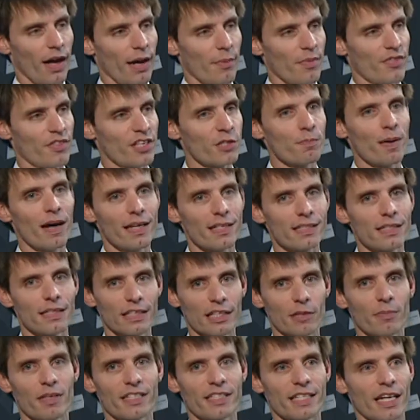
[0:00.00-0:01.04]
This part's a
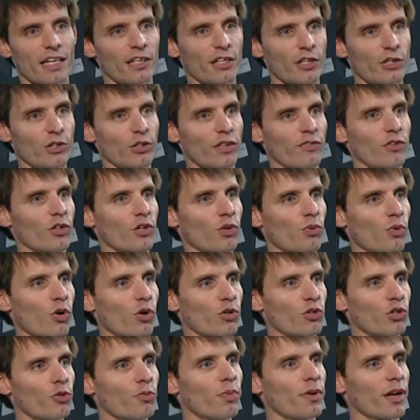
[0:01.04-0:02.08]
little bit technical, I've got to
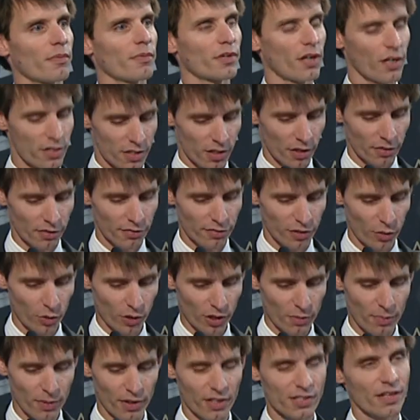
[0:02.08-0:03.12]
warn you, but I'm going to go through
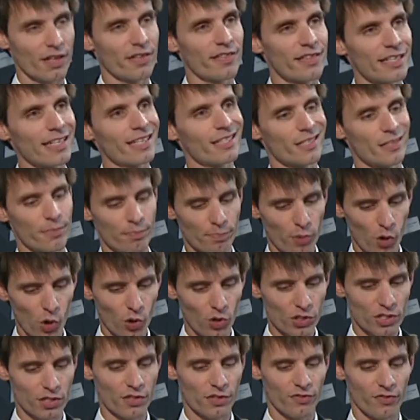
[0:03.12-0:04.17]
it because I think it's
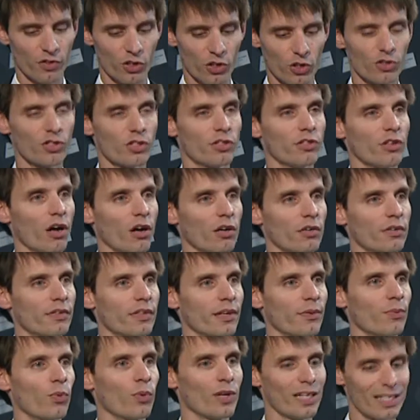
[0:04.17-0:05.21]
important for you to know
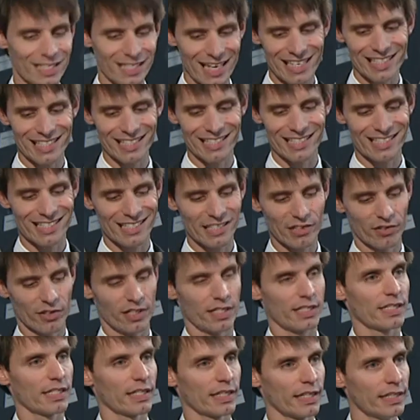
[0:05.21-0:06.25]
that we take it
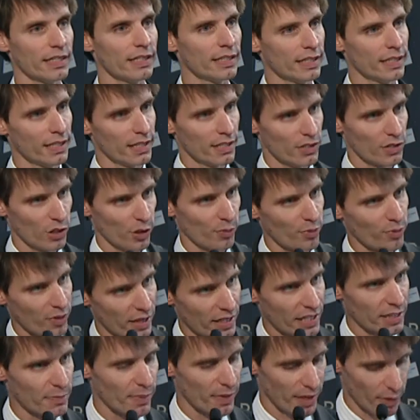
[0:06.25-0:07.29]
seriously, so
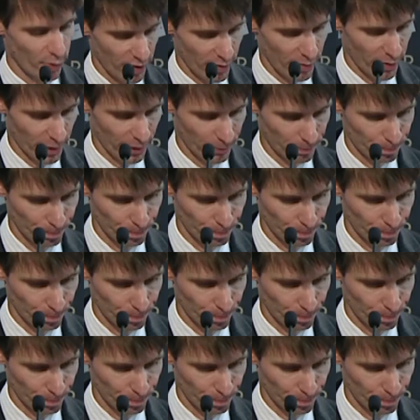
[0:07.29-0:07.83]
please bear with me.